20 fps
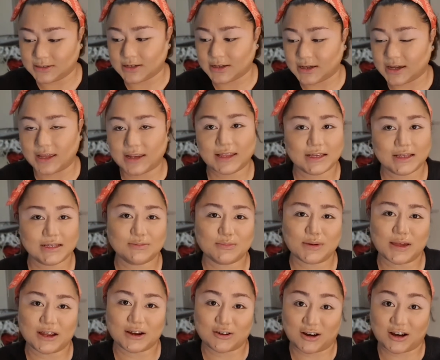and he's
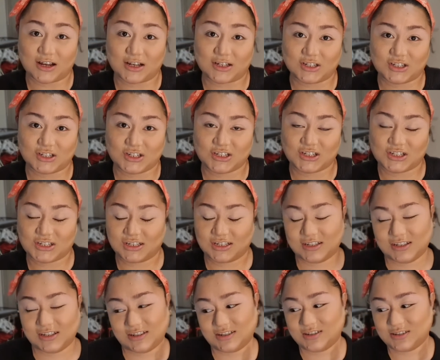my crush
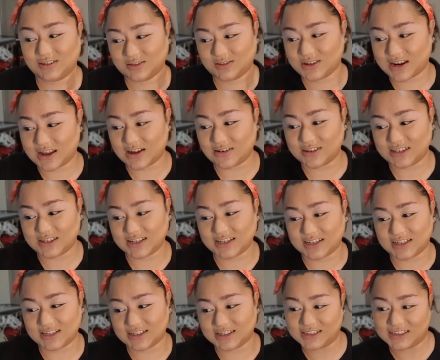when I was
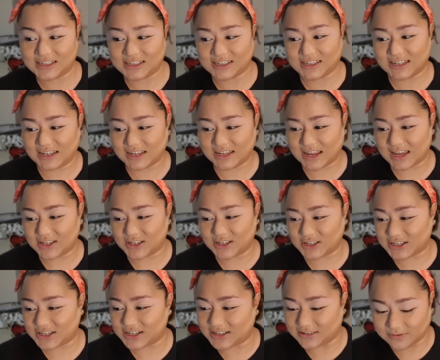a teenager.